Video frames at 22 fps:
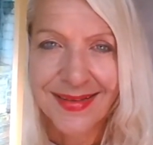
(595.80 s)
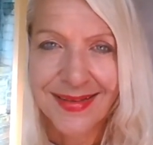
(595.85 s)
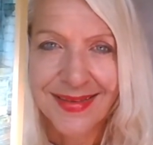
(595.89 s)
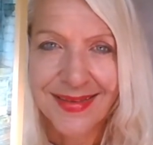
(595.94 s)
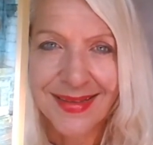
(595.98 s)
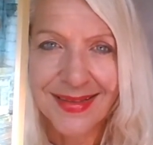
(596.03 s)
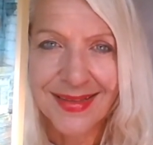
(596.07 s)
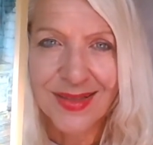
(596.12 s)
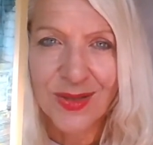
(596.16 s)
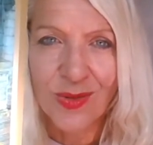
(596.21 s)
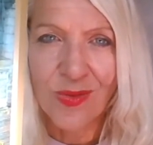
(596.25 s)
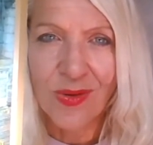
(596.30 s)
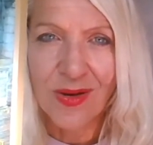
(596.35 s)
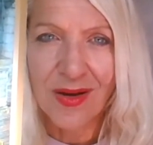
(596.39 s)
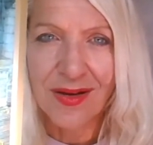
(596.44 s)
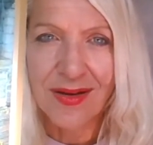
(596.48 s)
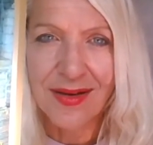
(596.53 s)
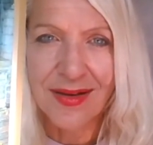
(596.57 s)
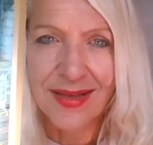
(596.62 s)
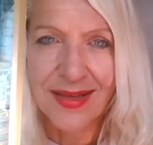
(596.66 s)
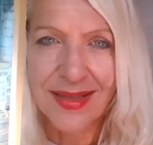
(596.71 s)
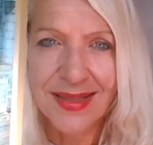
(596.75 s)
that's
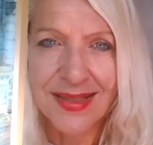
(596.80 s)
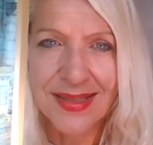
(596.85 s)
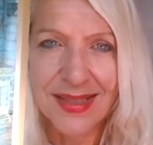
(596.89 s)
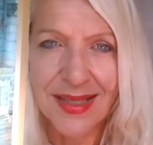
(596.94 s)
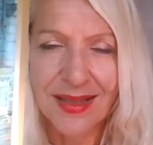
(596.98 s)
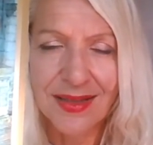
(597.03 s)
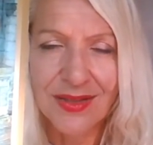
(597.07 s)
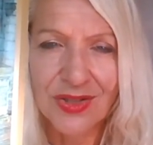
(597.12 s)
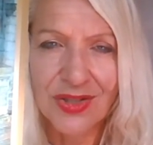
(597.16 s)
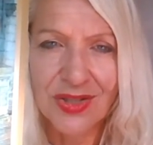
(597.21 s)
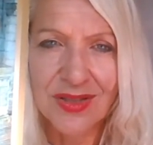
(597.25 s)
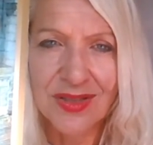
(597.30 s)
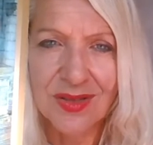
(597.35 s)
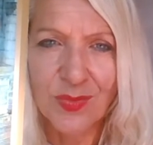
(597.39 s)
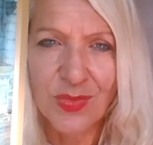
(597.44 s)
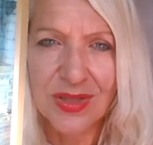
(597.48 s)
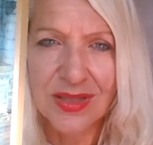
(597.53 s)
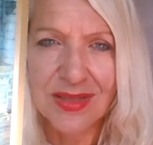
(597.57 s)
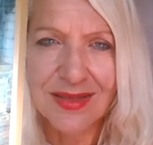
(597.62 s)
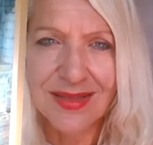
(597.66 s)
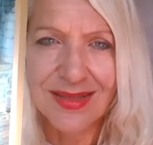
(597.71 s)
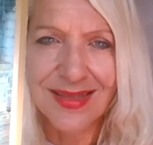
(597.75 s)
quite intelligence,
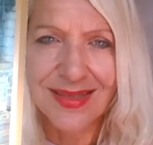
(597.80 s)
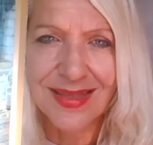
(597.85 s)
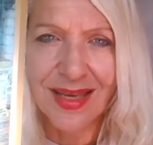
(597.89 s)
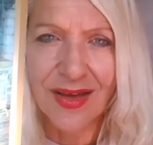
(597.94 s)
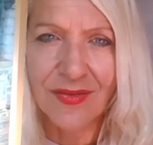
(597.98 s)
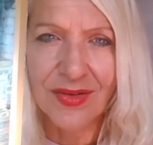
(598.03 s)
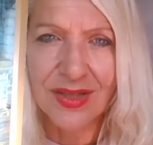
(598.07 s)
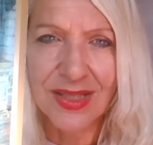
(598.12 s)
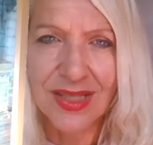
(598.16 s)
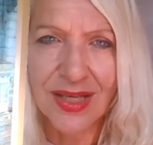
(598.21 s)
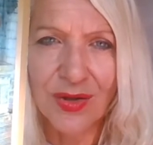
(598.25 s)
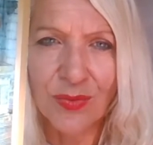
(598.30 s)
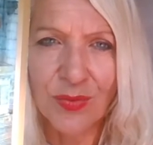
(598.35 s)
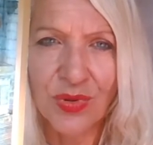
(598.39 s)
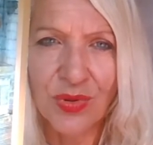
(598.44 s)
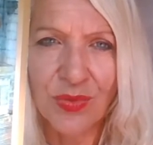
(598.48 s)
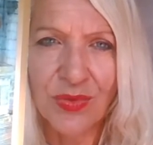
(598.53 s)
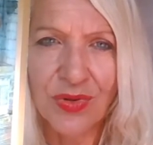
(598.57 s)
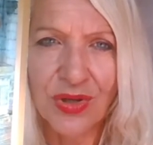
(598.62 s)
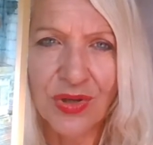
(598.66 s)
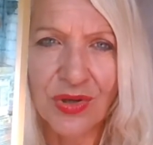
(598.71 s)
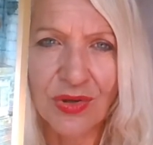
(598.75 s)
business savvy to help you
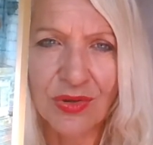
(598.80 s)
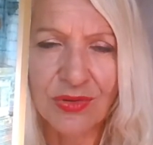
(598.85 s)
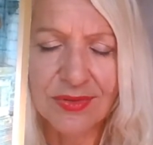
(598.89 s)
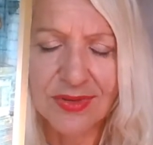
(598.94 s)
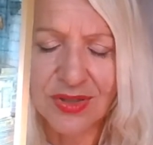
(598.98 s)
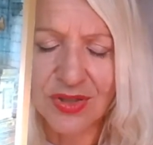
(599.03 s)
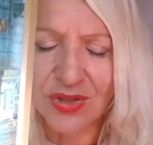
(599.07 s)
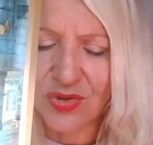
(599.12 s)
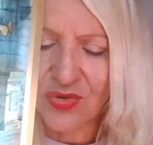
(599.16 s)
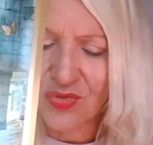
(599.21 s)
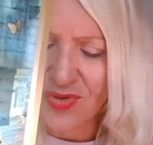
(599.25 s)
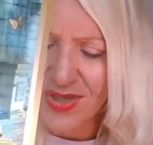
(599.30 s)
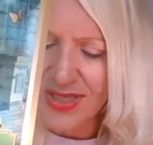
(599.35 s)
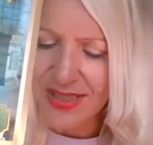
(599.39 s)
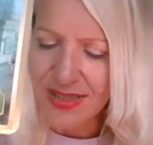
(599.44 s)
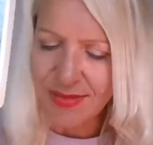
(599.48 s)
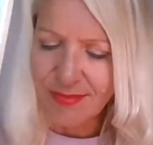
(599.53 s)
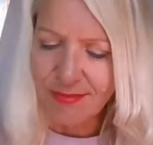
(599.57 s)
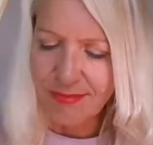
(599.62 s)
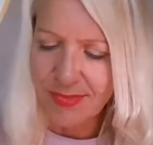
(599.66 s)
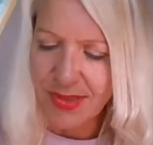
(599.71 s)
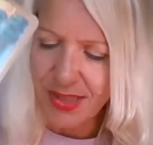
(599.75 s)
with your goals and your
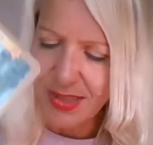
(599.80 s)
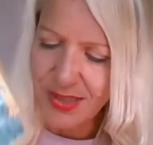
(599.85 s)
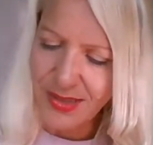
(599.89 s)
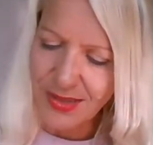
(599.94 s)
dreams.